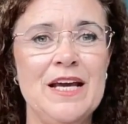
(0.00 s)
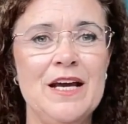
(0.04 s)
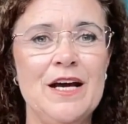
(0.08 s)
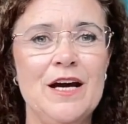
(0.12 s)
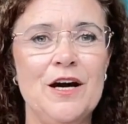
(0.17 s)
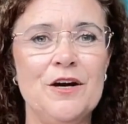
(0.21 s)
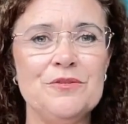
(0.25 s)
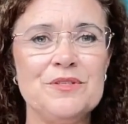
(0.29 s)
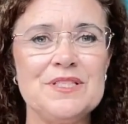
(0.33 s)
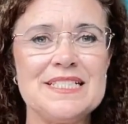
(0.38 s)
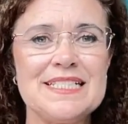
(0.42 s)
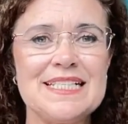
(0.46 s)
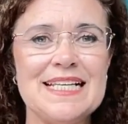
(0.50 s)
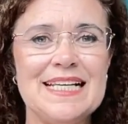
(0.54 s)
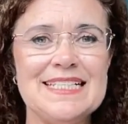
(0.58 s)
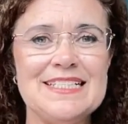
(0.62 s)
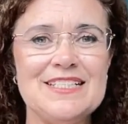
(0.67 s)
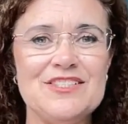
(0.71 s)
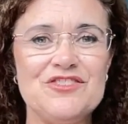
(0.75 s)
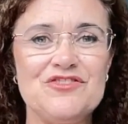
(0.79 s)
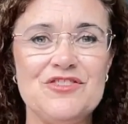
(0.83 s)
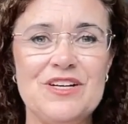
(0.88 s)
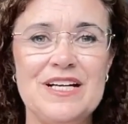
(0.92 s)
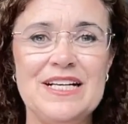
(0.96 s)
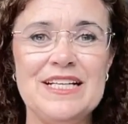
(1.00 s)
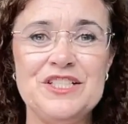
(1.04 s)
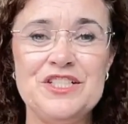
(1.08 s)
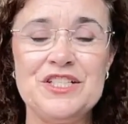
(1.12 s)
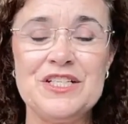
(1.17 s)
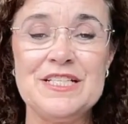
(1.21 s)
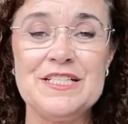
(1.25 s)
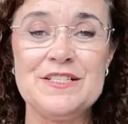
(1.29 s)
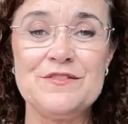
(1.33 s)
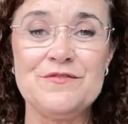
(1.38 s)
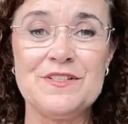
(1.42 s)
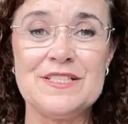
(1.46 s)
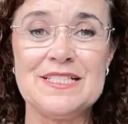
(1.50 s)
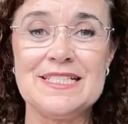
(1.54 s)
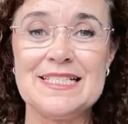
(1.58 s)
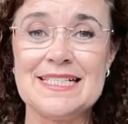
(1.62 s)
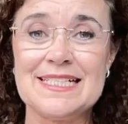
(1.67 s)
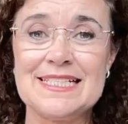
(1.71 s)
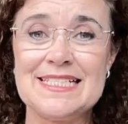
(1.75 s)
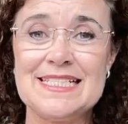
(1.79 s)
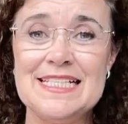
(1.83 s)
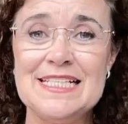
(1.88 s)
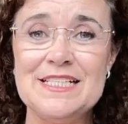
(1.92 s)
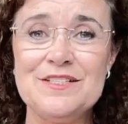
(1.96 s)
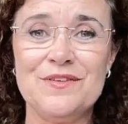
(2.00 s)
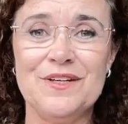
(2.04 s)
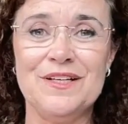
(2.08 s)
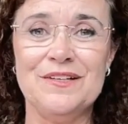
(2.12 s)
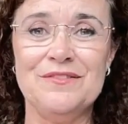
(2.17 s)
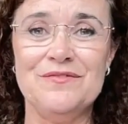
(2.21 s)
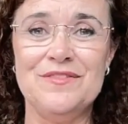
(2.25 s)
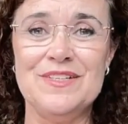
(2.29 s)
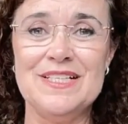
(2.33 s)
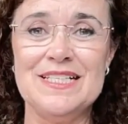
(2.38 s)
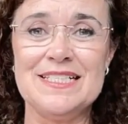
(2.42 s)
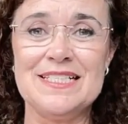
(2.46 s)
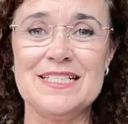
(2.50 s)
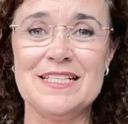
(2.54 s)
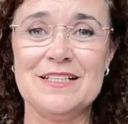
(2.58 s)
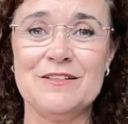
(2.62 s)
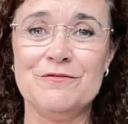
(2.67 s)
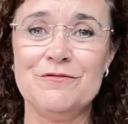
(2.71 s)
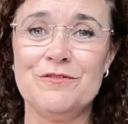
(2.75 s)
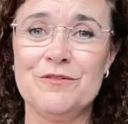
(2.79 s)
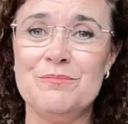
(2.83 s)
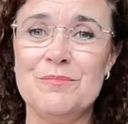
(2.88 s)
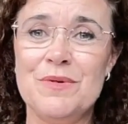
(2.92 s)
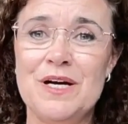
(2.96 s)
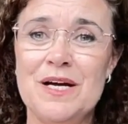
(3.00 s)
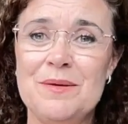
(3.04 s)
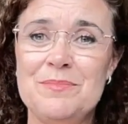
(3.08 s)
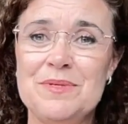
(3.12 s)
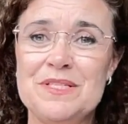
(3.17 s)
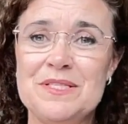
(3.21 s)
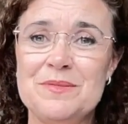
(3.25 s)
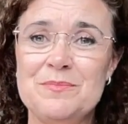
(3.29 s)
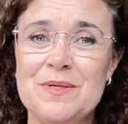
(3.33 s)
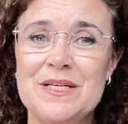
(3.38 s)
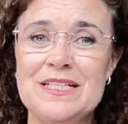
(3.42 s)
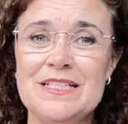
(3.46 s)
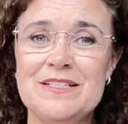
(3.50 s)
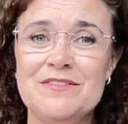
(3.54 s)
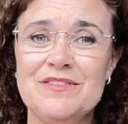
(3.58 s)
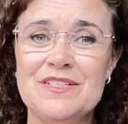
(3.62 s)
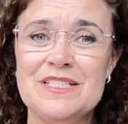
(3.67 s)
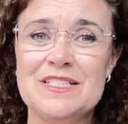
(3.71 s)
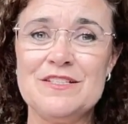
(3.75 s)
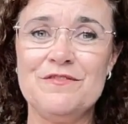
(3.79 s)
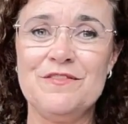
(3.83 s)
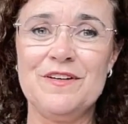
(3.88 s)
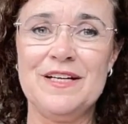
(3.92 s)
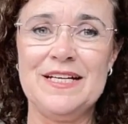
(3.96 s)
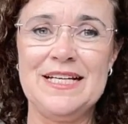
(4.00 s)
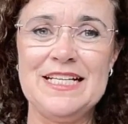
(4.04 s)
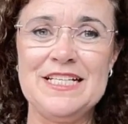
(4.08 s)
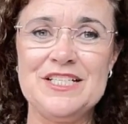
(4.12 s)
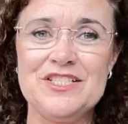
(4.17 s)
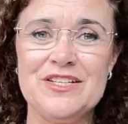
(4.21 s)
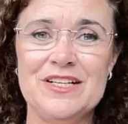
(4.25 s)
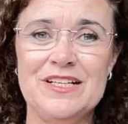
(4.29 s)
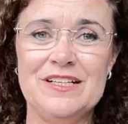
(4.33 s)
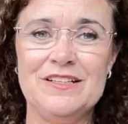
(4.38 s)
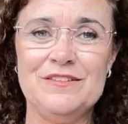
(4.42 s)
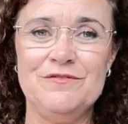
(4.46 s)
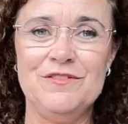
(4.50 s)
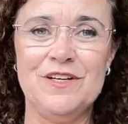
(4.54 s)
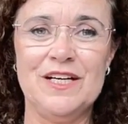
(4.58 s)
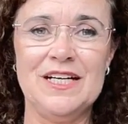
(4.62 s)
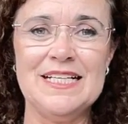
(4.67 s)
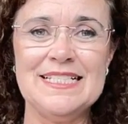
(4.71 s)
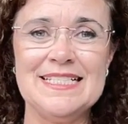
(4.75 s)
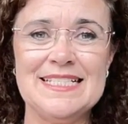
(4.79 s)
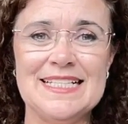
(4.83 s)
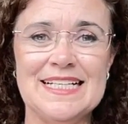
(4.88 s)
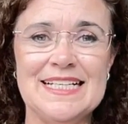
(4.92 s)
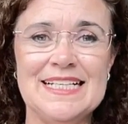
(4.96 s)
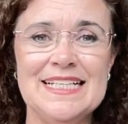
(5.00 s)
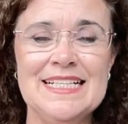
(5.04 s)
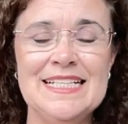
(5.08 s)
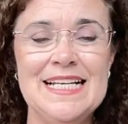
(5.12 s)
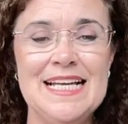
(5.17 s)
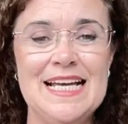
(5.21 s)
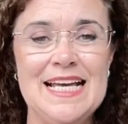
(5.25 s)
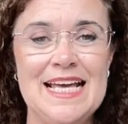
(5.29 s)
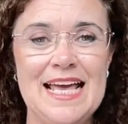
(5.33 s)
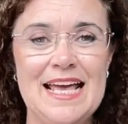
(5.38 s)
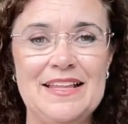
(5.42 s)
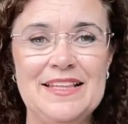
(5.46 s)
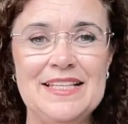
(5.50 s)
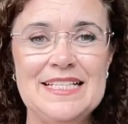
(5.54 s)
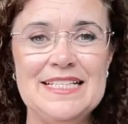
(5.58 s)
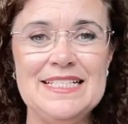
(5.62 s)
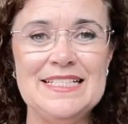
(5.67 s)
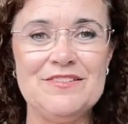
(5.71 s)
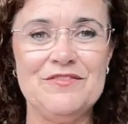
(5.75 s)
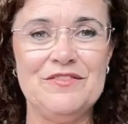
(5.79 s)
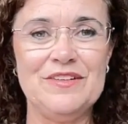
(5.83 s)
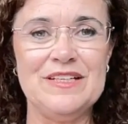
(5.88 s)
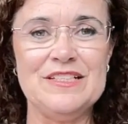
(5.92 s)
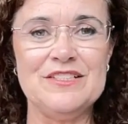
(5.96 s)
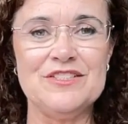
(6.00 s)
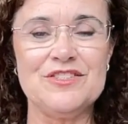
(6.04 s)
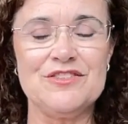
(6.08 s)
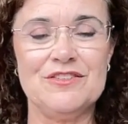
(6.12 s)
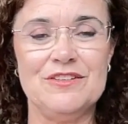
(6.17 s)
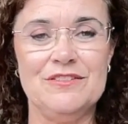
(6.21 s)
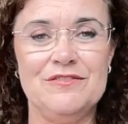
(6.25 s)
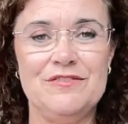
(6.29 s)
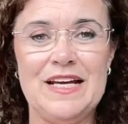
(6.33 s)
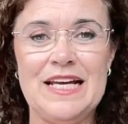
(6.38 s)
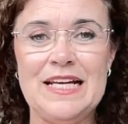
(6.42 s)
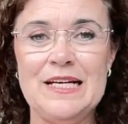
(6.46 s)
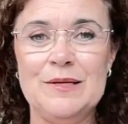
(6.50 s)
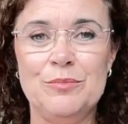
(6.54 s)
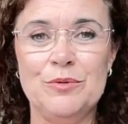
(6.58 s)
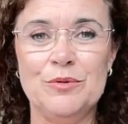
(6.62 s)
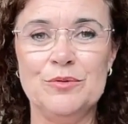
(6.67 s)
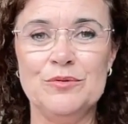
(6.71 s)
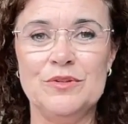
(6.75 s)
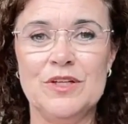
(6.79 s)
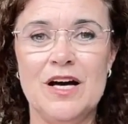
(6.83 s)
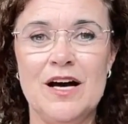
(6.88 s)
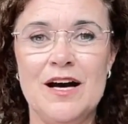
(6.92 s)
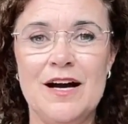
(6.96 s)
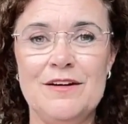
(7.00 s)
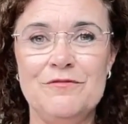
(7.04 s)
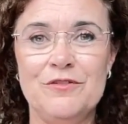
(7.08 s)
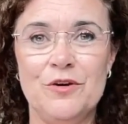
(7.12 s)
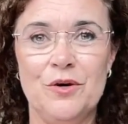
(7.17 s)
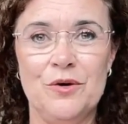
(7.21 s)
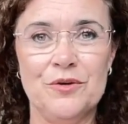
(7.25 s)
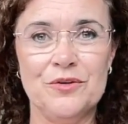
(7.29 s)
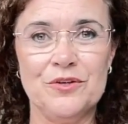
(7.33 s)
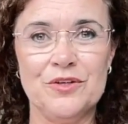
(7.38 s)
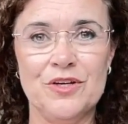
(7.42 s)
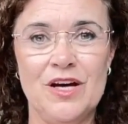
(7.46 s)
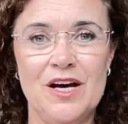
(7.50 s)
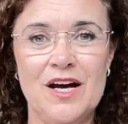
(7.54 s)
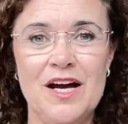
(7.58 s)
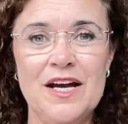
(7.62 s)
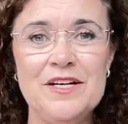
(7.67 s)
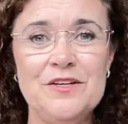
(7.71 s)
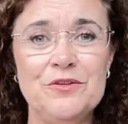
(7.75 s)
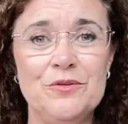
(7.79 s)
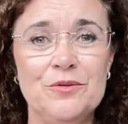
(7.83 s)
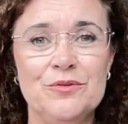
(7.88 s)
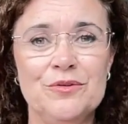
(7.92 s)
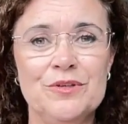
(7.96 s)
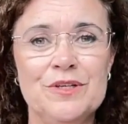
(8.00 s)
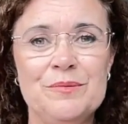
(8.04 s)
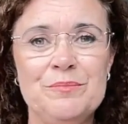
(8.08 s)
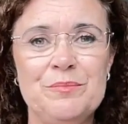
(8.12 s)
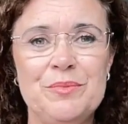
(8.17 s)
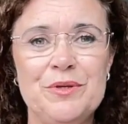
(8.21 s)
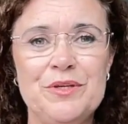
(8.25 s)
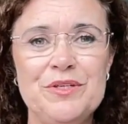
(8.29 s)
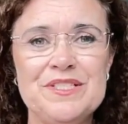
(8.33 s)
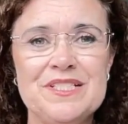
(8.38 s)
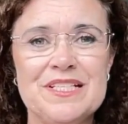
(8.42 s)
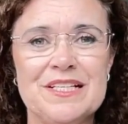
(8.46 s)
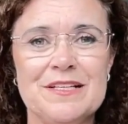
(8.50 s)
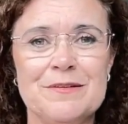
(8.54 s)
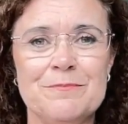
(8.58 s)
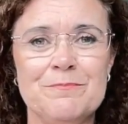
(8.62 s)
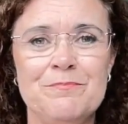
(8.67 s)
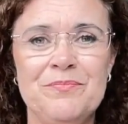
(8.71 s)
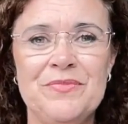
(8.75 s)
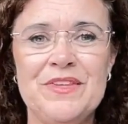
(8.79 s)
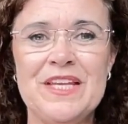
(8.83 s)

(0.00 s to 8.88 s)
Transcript: I'll discuss strategies for successful investing from my perspective as a financial advisor, and these events are available live online or in person.